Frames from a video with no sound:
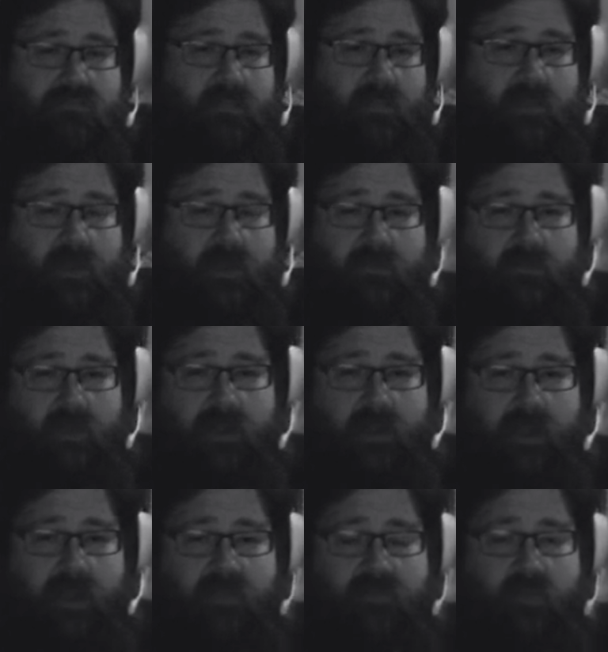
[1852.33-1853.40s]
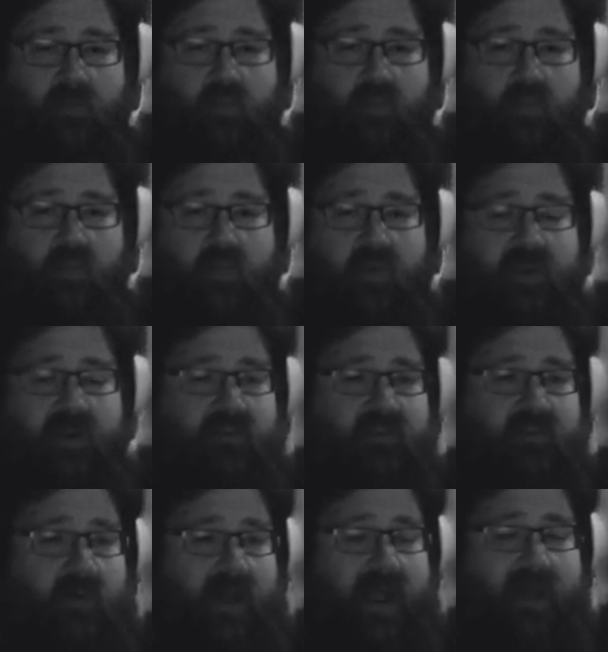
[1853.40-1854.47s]
we just
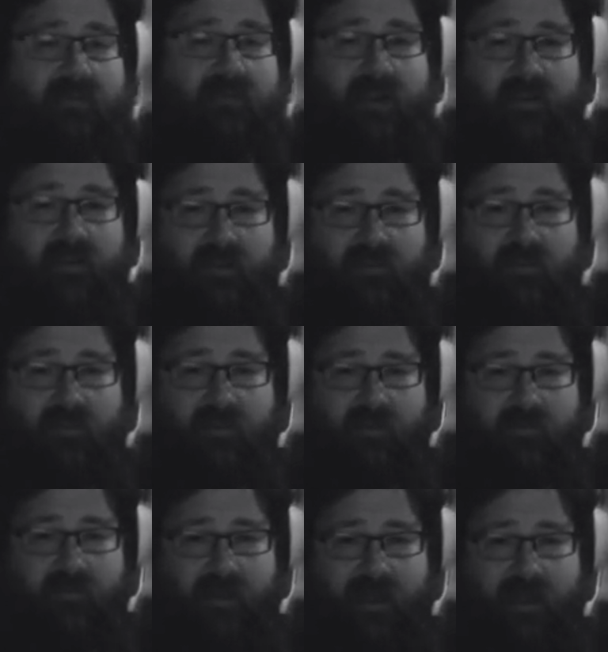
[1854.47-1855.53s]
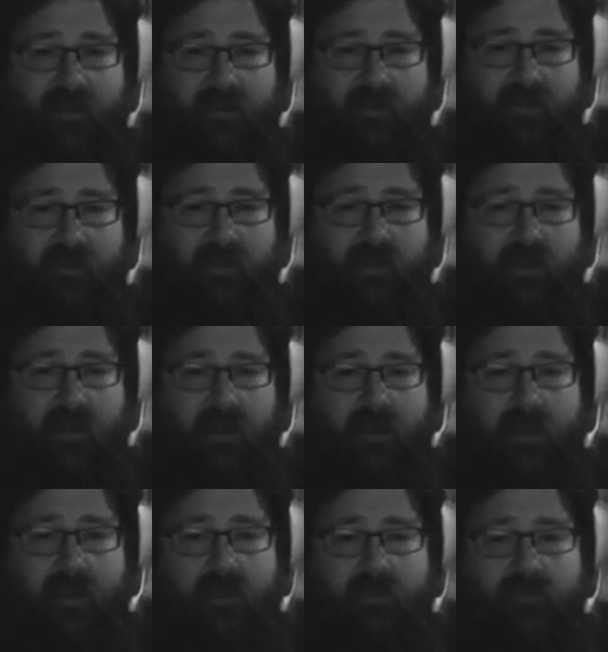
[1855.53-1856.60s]
don't have a contingency for that.
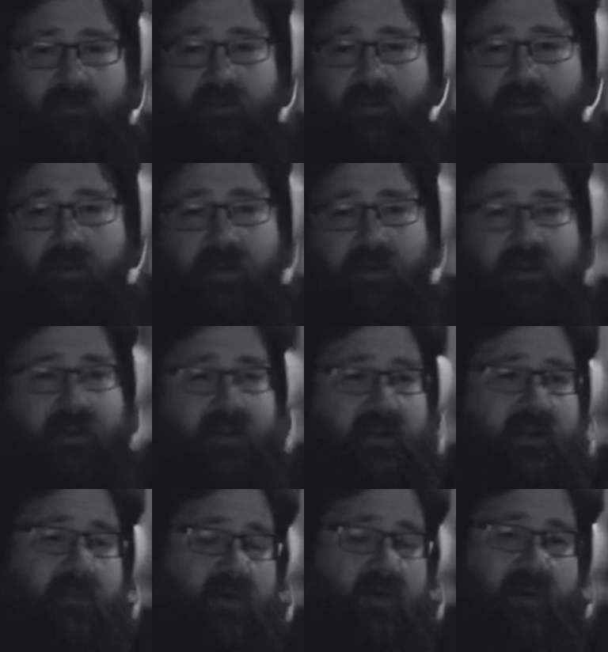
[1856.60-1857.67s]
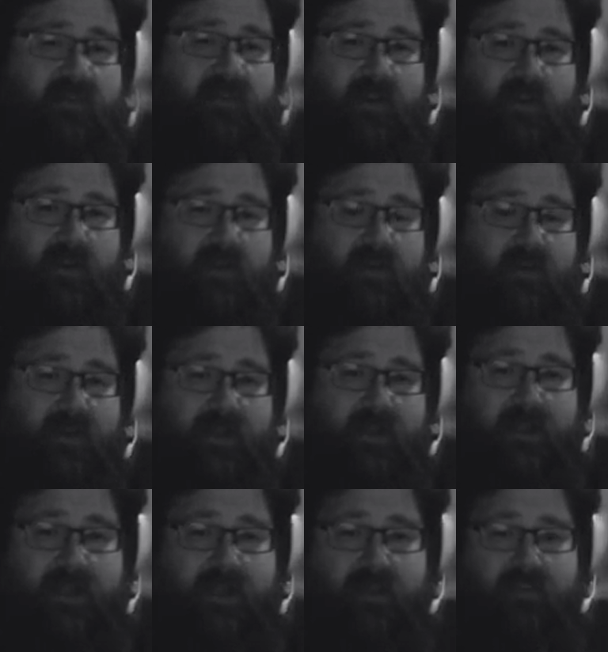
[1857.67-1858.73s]
So the only thing the Democrats can do
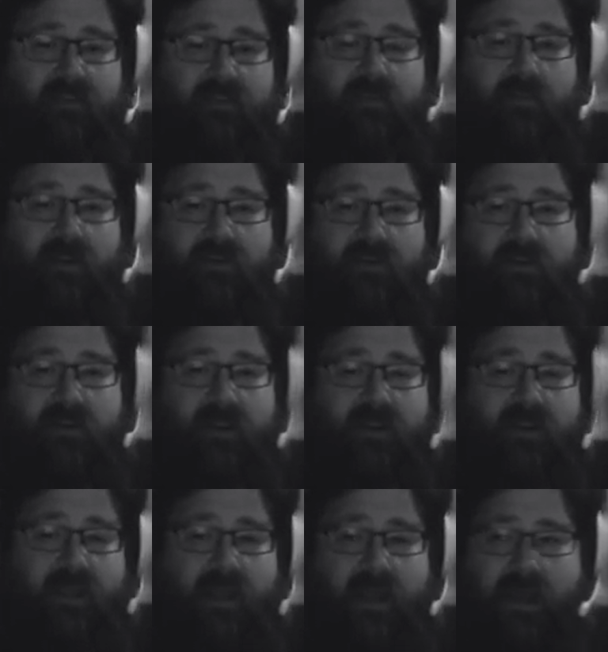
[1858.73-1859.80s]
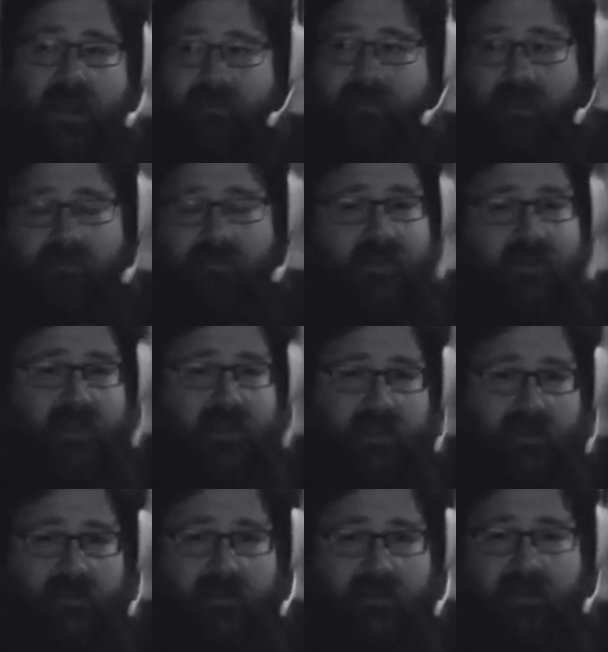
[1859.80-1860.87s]
really is just make sure that they have
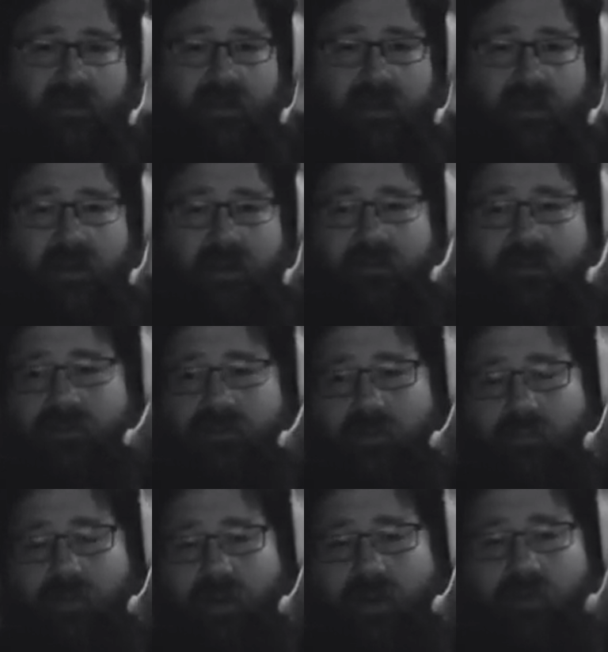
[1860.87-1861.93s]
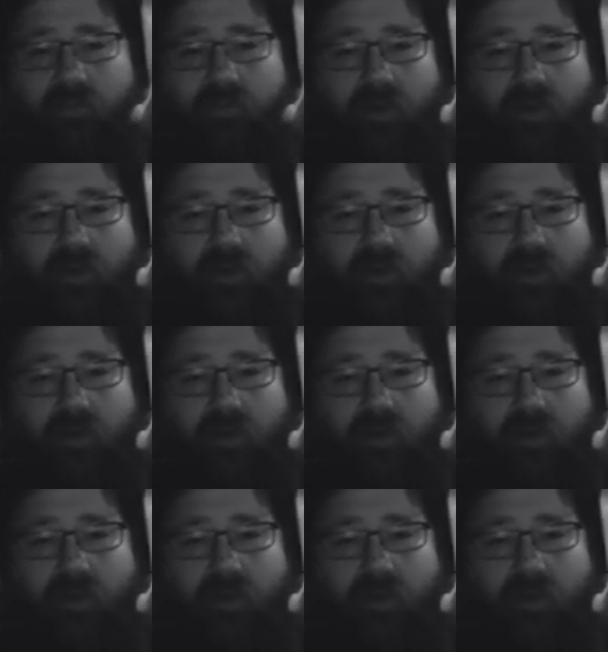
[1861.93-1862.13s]
everything to the point of